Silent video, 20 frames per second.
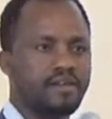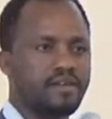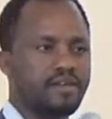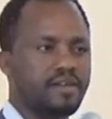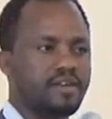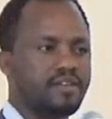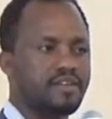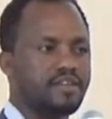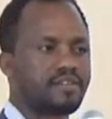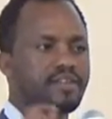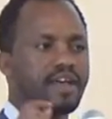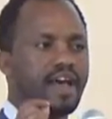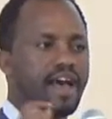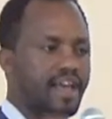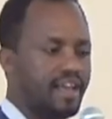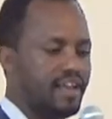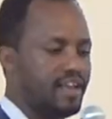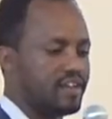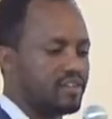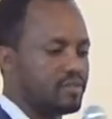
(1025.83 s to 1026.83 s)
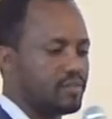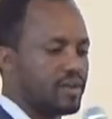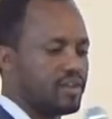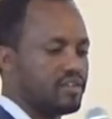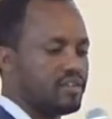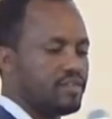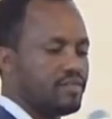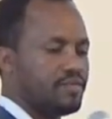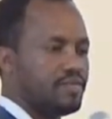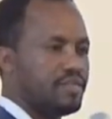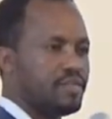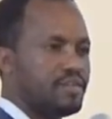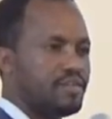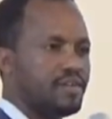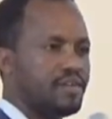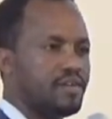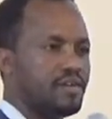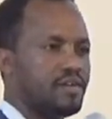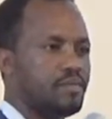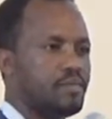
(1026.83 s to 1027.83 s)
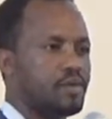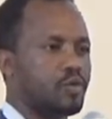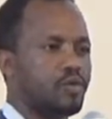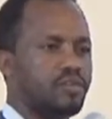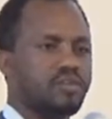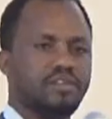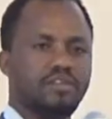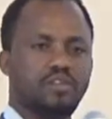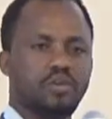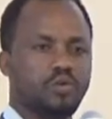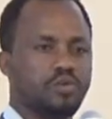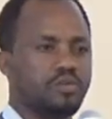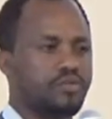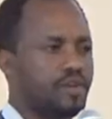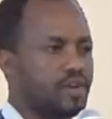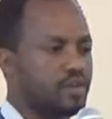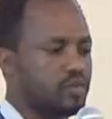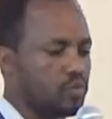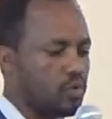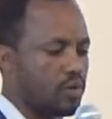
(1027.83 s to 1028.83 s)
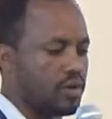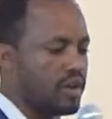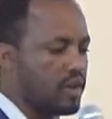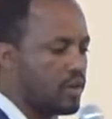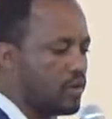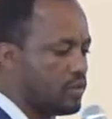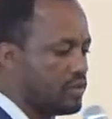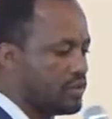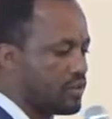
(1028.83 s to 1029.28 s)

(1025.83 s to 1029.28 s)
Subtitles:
It is highly expressive because it uses first order logic